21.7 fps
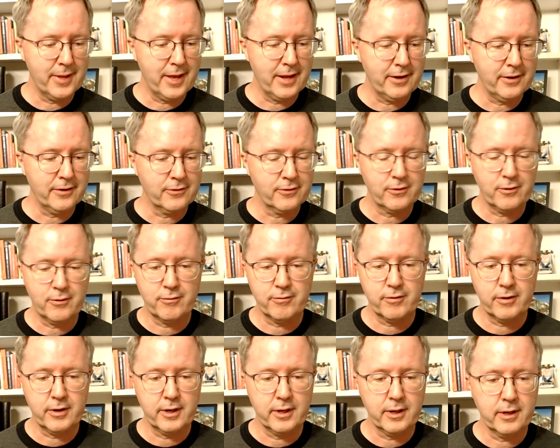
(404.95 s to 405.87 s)
That is so
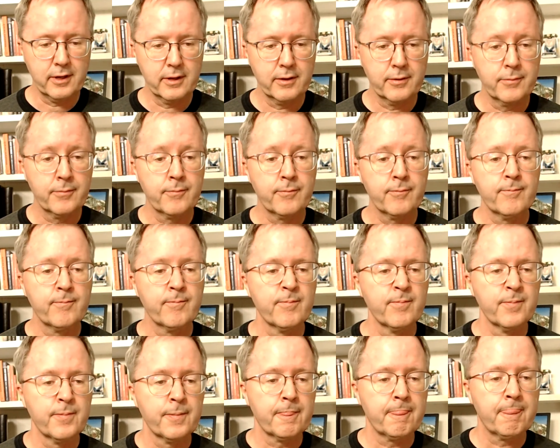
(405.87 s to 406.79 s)
funny.
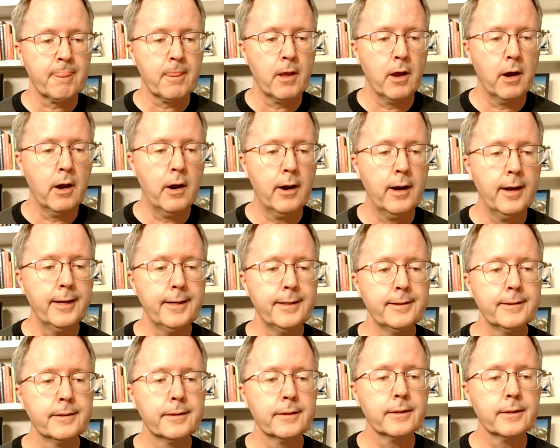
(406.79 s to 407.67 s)
All right.